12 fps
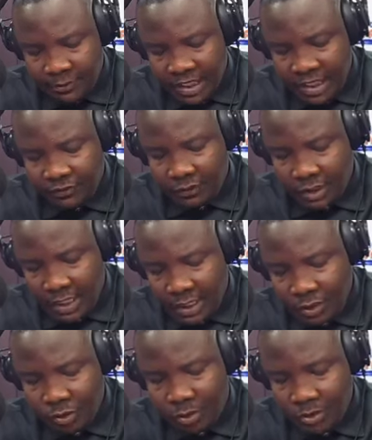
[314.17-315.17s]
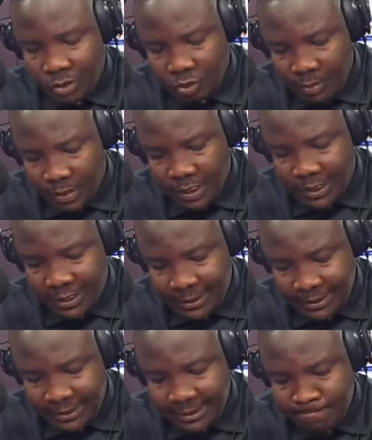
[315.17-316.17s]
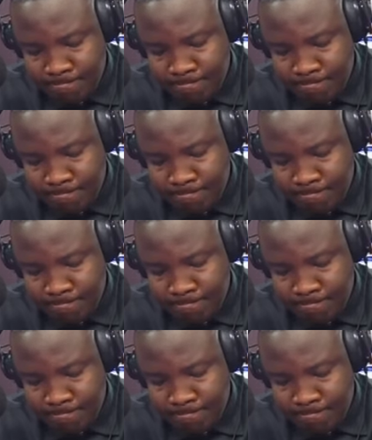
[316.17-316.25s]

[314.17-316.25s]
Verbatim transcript: that's for the Kasoa ritual murder case.